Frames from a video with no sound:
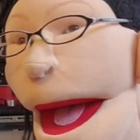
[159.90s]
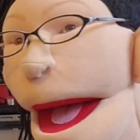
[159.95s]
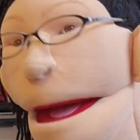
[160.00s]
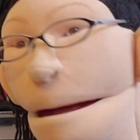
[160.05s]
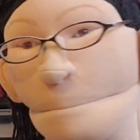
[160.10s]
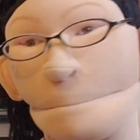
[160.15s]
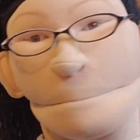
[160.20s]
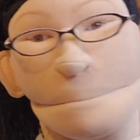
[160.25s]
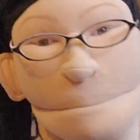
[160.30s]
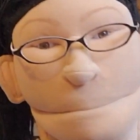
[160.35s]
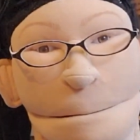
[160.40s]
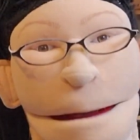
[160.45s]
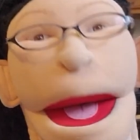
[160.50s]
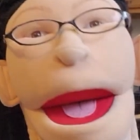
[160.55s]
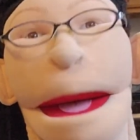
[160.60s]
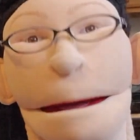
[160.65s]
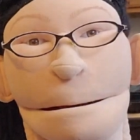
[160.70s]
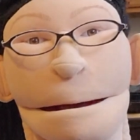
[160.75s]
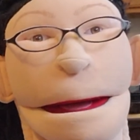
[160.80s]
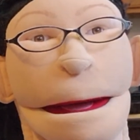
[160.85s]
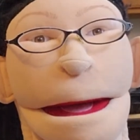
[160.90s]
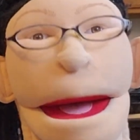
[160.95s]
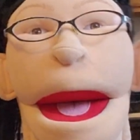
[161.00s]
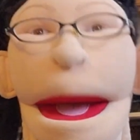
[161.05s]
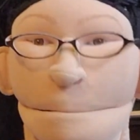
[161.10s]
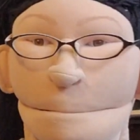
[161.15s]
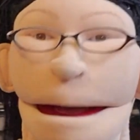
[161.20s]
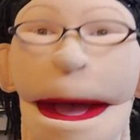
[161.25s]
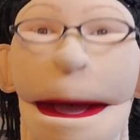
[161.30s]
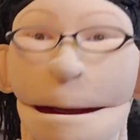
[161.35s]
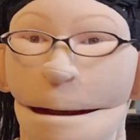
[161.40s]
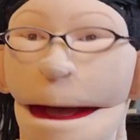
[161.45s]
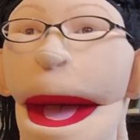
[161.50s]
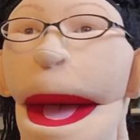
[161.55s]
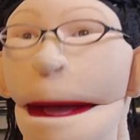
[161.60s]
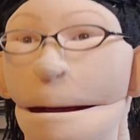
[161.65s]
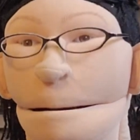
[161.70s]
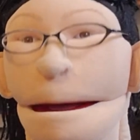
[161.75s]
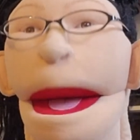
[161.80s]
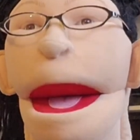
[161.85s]
her. And what I'm
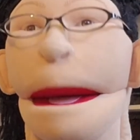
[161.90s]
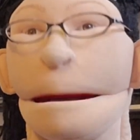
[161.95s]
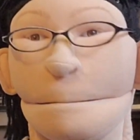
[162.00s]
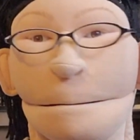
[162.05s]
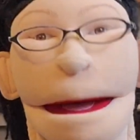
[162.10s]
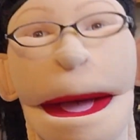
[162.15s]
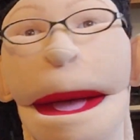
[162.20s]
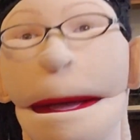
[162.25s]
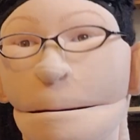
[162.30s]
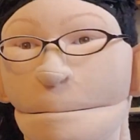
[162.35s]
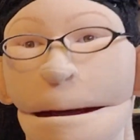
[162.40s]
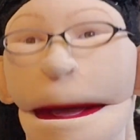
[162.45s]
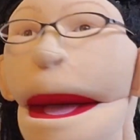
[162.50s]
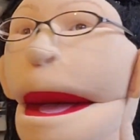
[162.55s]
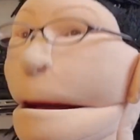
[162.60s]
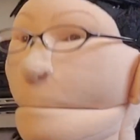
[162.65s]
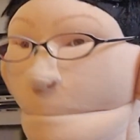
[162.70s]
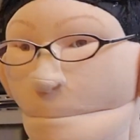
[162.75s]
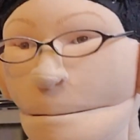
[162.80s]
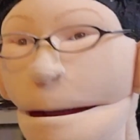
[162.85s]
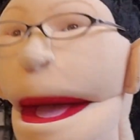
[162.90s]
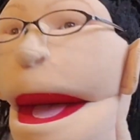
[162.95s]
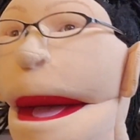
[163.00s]
hoping is that